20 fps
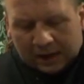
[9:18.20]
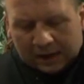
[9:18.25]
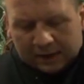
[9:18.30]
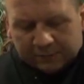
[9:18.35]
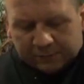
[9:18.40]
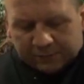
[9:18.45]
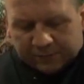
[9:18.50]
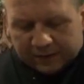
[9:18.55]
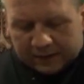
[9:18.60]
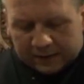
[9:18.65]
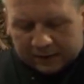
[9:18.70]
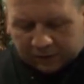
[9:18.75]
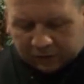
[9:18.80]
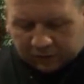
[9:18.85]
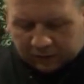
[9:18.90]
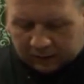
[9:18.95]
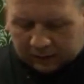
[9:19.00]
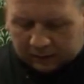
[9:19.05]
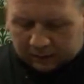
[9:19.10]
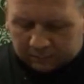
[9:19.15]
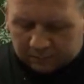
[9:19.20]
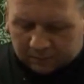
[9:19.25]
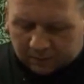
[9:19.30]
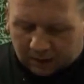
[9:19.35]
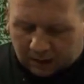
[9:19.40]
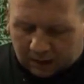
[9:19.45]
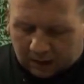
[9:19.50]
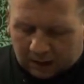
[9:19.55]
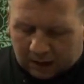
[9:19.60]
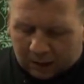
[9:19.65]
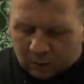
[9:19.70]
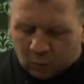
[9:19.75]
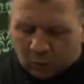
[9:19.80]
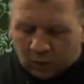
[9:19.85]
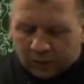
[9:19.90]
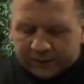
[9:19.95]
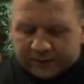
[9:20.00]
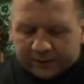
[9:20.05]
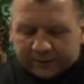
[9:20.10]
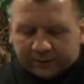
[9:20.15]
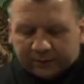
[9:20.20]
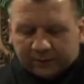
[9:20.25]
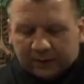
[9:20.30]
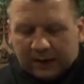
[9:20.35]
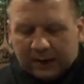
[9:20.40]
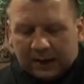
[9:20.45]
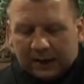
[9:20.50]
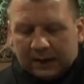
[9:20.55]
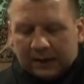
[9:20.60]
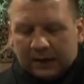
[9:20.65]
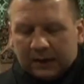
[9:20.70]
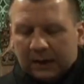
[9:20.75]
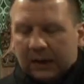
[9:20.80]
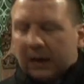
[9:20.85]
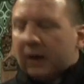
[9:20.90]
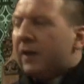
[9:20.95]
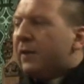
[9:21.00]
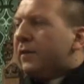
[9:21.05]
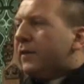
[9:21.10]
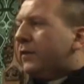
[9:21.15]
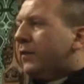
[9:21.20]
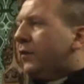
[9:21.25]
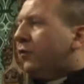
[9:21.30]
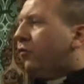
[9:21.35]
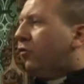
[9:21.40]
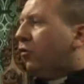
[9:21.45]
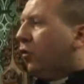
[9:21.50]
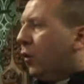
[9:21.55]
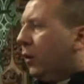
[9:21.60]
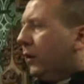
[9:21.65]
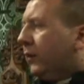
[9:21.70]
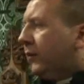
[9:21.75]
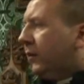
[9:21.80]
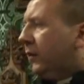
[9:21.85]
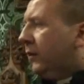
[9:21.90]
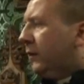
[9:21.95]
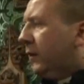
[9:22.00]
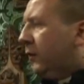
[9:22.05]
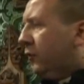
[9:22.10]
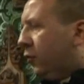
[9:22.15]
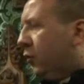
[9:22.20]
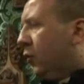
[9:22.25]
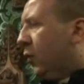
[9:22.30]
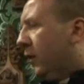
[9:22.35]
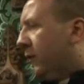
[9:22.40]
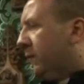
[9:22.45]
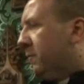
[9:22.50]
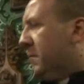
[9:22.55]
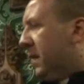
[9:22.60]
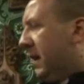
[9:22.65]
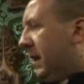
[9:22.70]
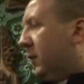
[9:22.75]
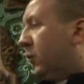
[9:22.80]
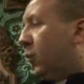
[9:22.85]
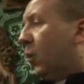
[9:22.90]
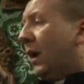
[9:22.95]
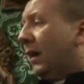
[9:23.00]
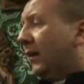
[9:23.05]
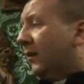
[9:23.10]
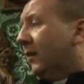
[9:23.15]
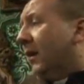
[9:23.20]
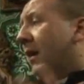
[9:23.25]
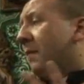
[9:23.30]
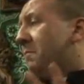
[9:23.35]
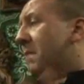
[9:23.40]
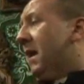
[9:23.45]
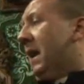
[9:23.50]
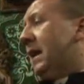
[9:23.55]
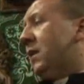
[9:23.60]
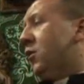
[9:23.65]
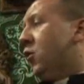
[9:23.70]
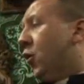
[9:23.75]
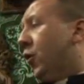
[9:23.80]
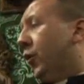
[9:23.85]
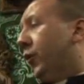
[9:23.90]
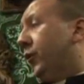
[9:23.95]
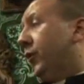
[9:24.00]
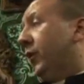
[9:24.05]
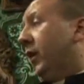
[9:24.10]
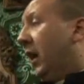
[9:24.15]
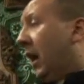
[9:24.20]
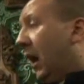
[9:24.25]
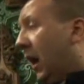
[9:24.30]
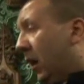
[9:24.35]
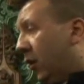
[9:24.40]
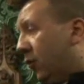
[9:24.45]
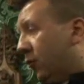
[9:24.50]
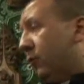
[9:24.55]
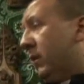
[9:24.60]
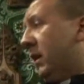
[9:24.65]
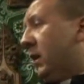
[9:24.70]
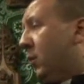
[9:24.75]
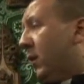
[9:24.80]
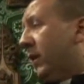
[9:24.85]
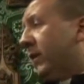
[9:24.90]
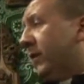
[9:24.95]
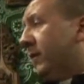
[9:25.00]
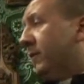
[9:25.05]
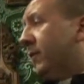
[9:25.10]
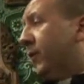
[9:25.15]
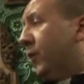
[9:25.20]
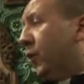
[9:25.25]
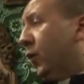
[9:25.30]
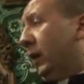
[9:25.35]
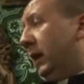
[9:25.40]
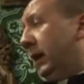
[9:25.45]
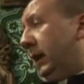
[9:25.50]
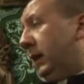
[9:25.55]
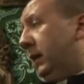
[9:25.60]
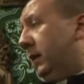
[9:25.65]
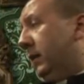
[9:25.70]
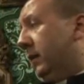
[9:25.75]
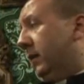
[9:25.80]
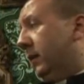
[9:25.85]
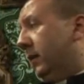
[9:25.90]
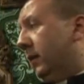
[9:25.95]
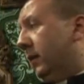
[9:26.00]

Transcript: And in finishing, I want to say that the choices that you have made, whilst I may not agree with them fully,